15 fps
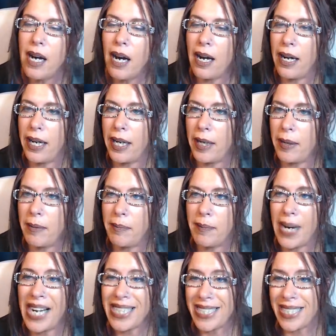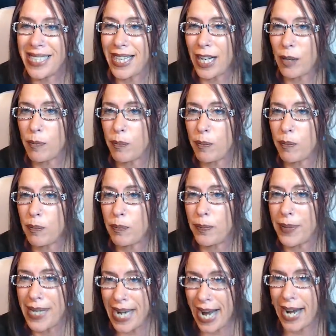Um, I did that
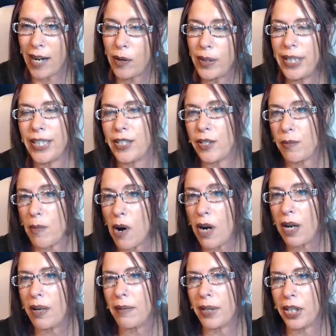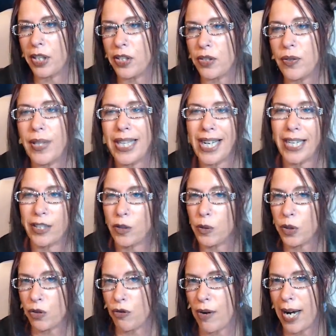now and then tomorrow I'm going to do the
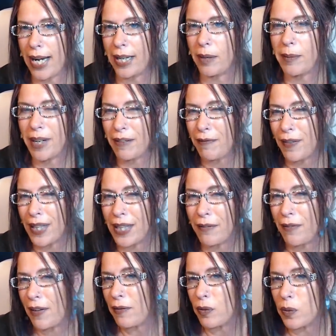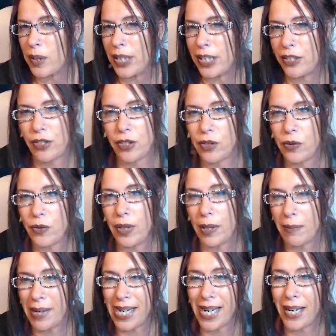actual trial. But I felt like for everyone that's new, they
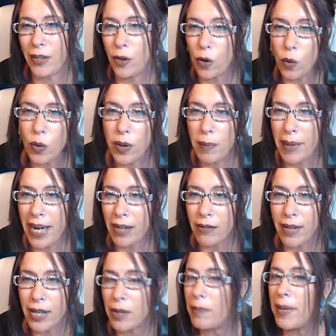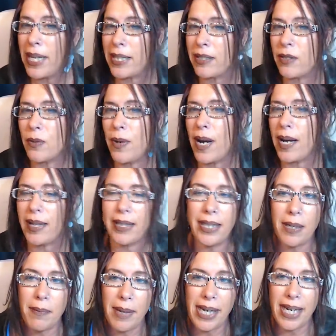may not know the background of Manitowoc and
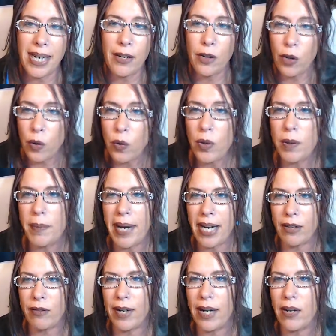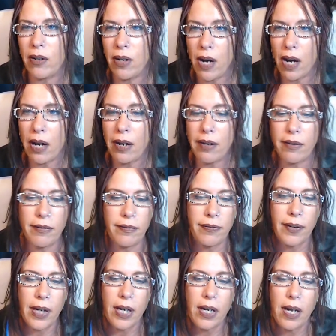they may not know the background of
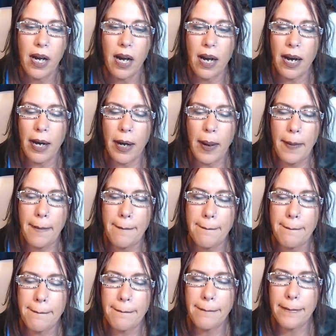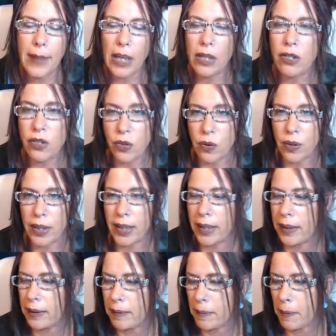um,
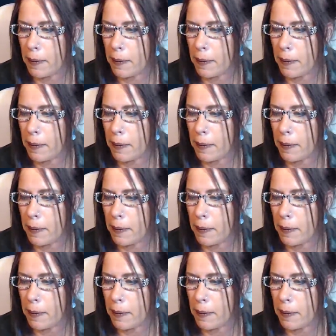Kocourek.